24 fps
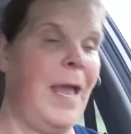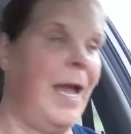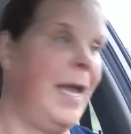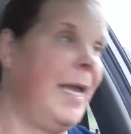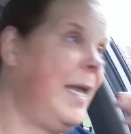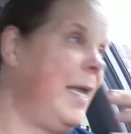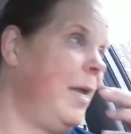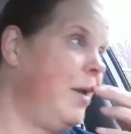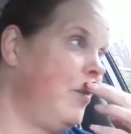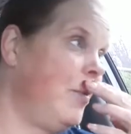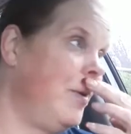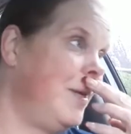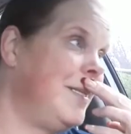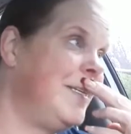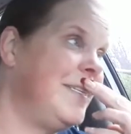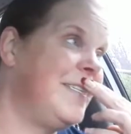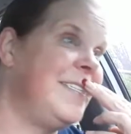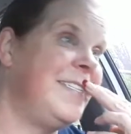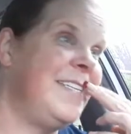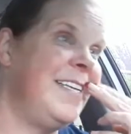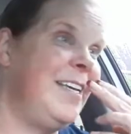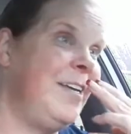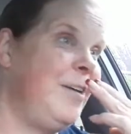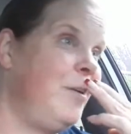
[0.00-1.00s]
I can't wait to
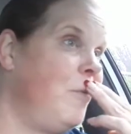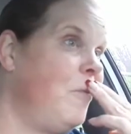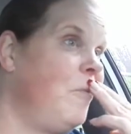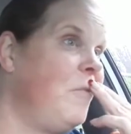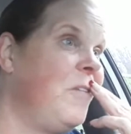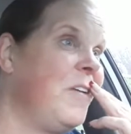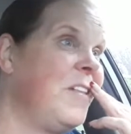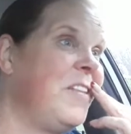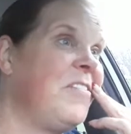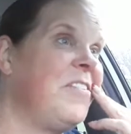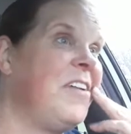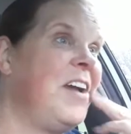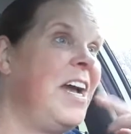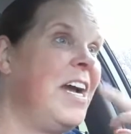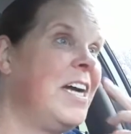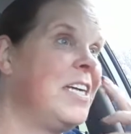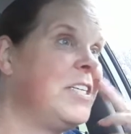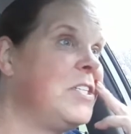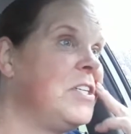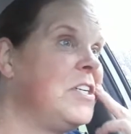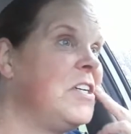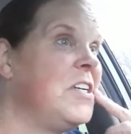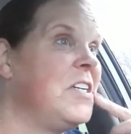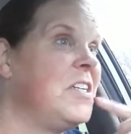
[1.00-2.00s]
see what the
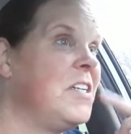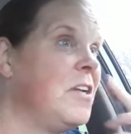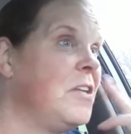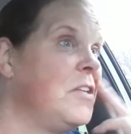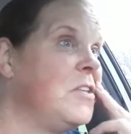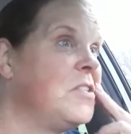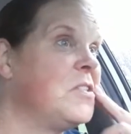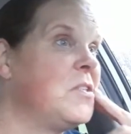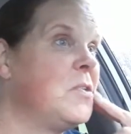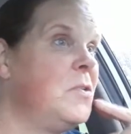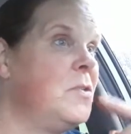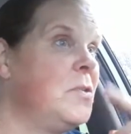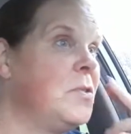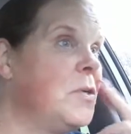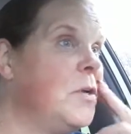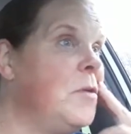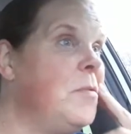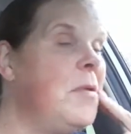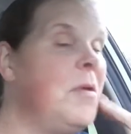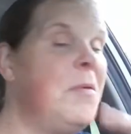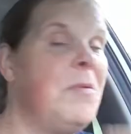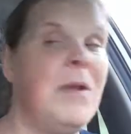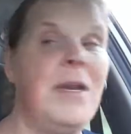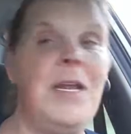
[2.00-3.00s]
reaction of the school is
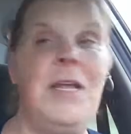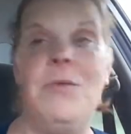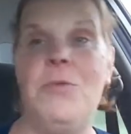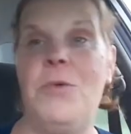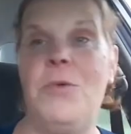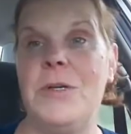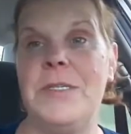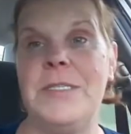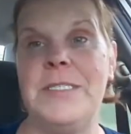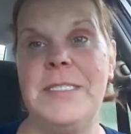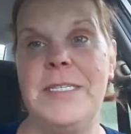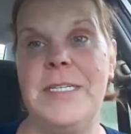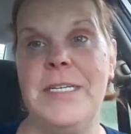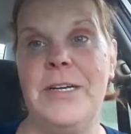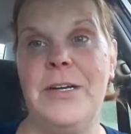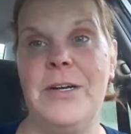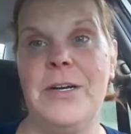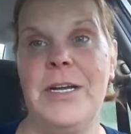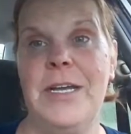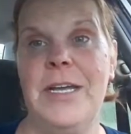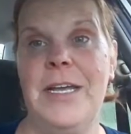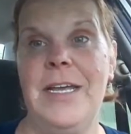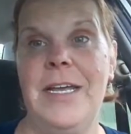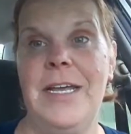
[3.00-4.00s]
going to be when he walks in
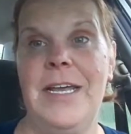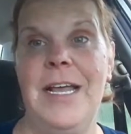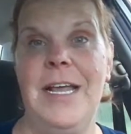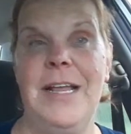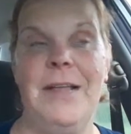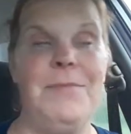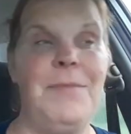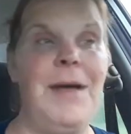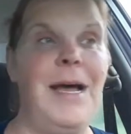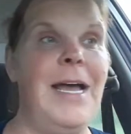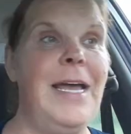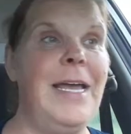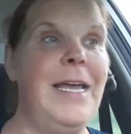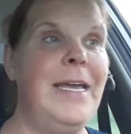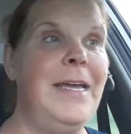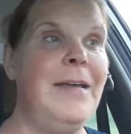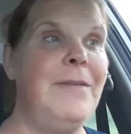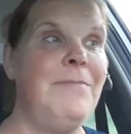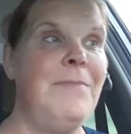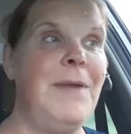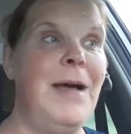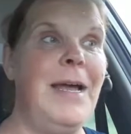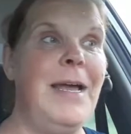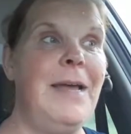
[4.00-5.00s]
there. My
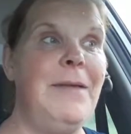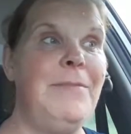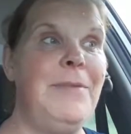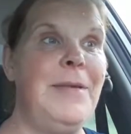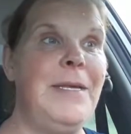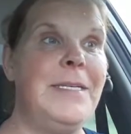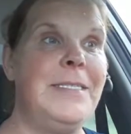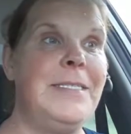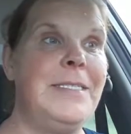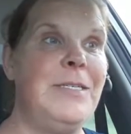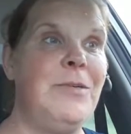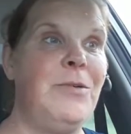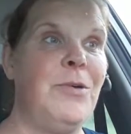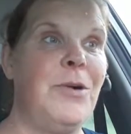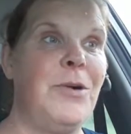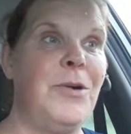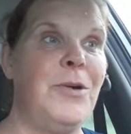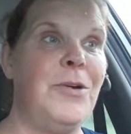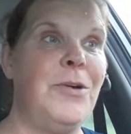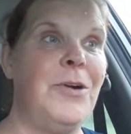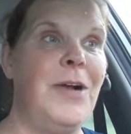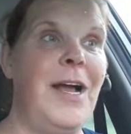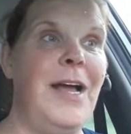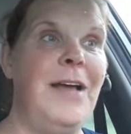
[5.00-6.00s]
my BSC
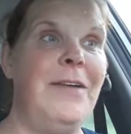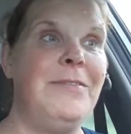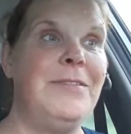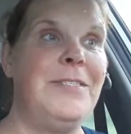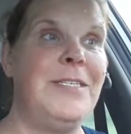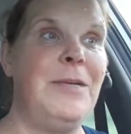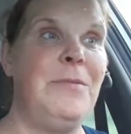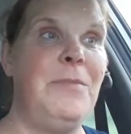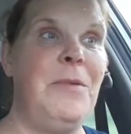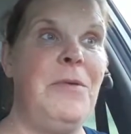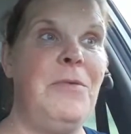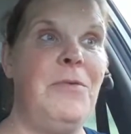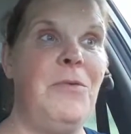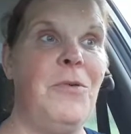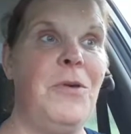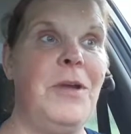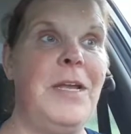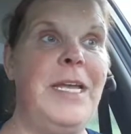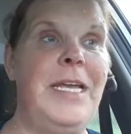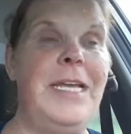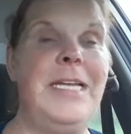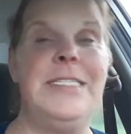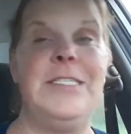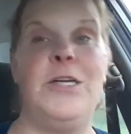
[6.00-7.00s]
worker, I have said before,
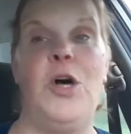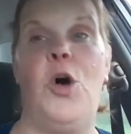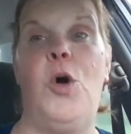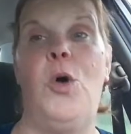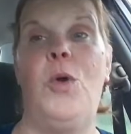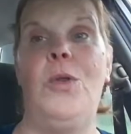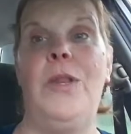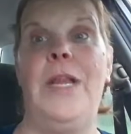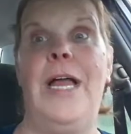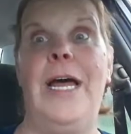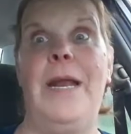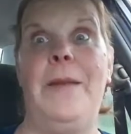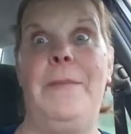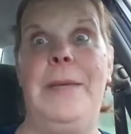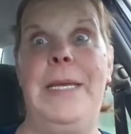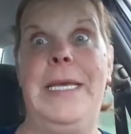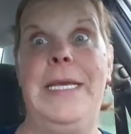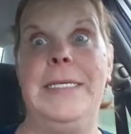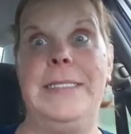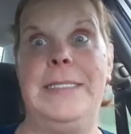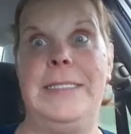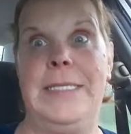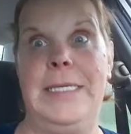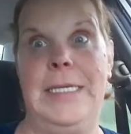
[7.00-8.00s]
he is a whole lot of
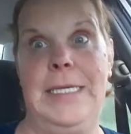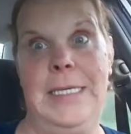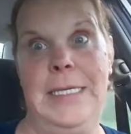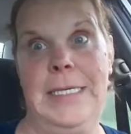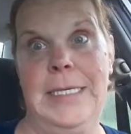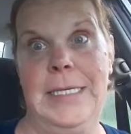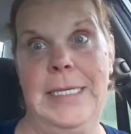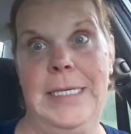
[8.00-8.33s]
BSC.